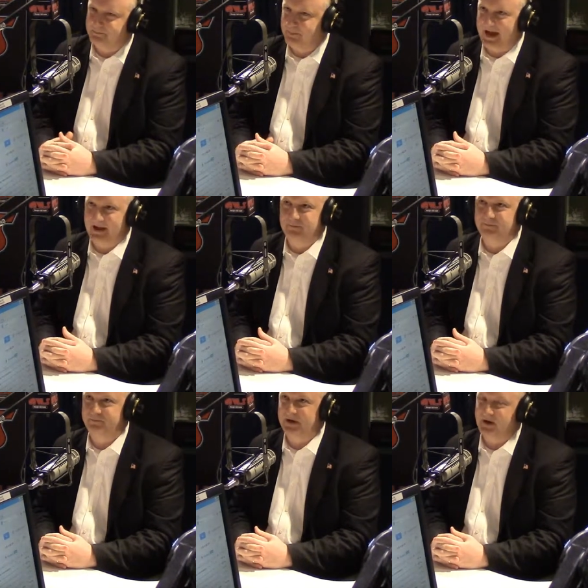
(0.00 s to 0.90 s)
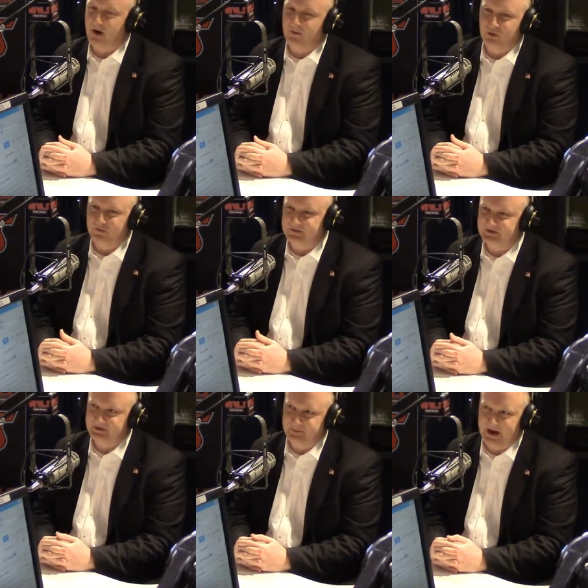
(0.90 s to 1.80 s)
bad PR move
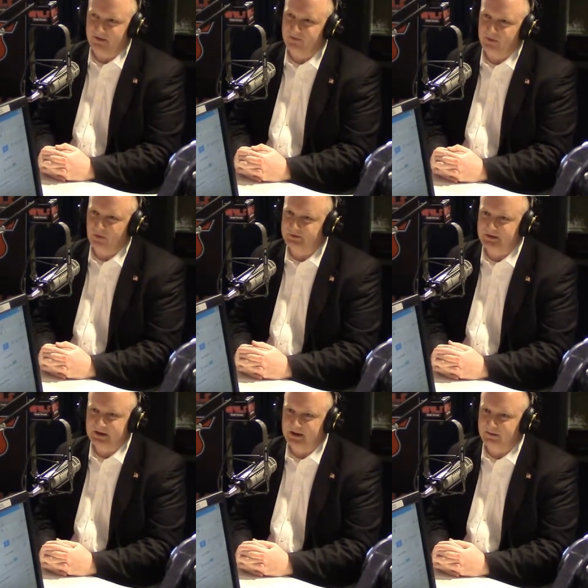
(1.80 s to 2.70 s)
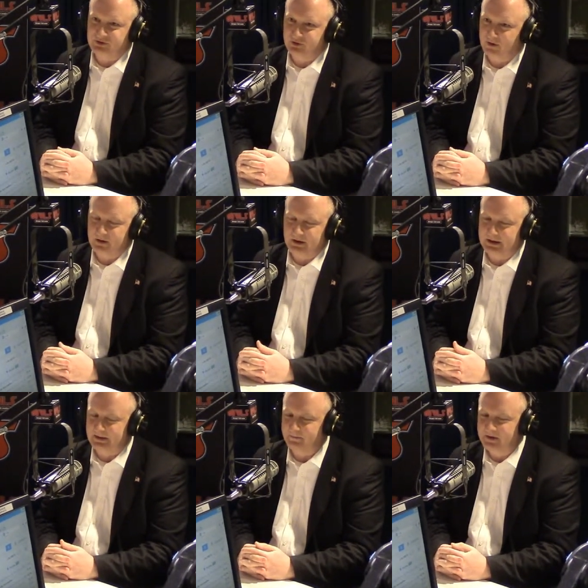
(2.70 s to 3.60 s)
is, is bad for the whole ticket, I'm sure.
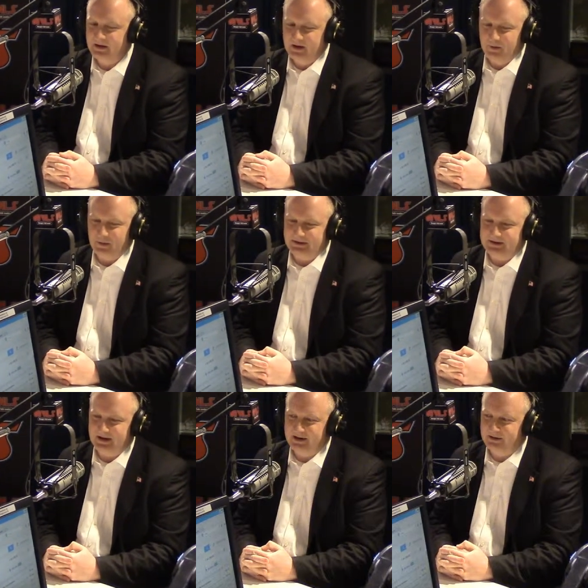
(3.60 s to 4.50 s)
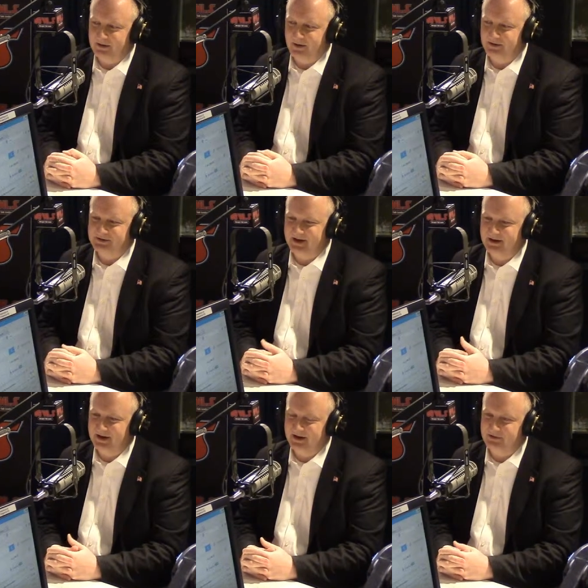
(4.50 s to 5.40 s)
Um, but uh, you know, I understand
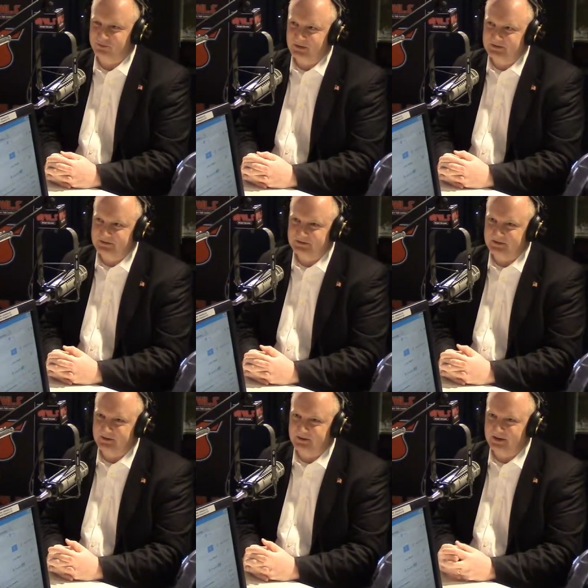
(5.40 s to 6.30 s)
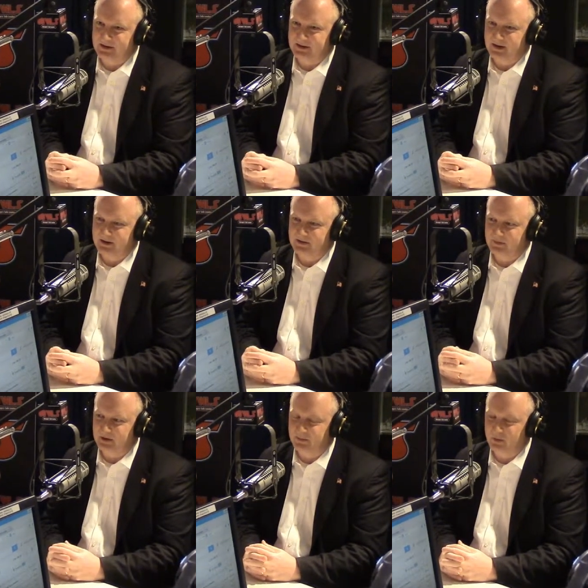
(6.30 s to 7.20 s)
he had his reasons, and and I think
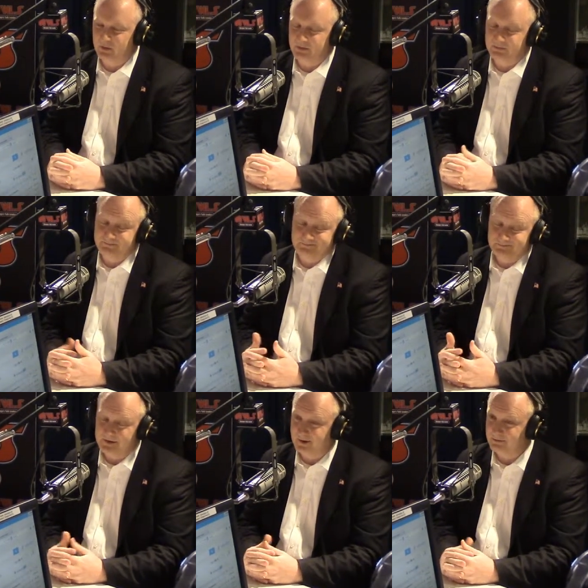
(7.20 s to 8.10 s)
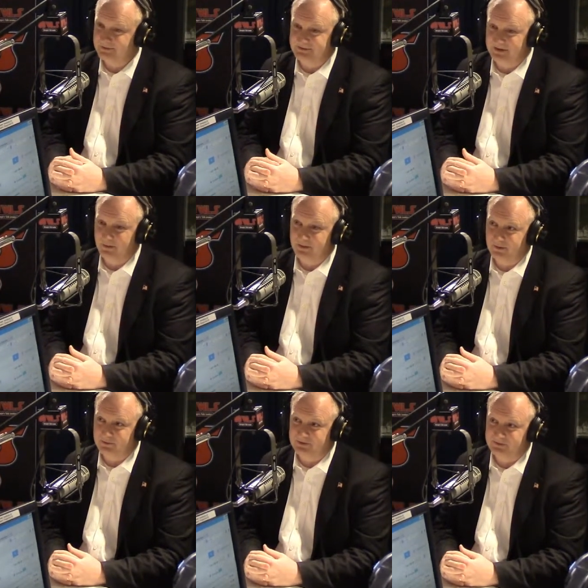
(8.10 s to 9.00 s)
the people will you know, see whether
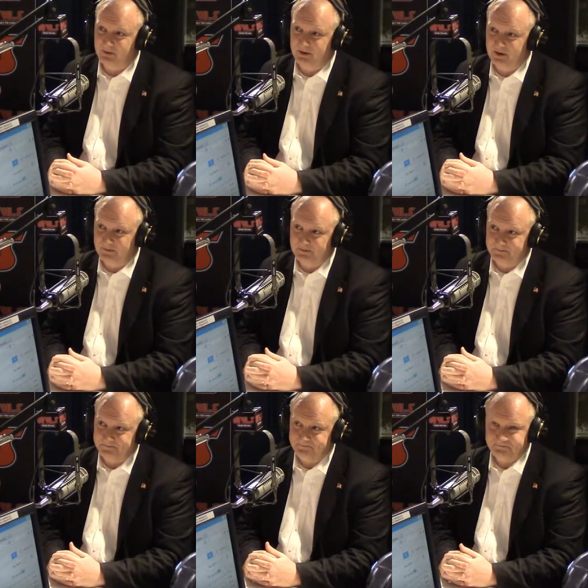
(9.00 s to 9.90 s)
those reasons were good enough. More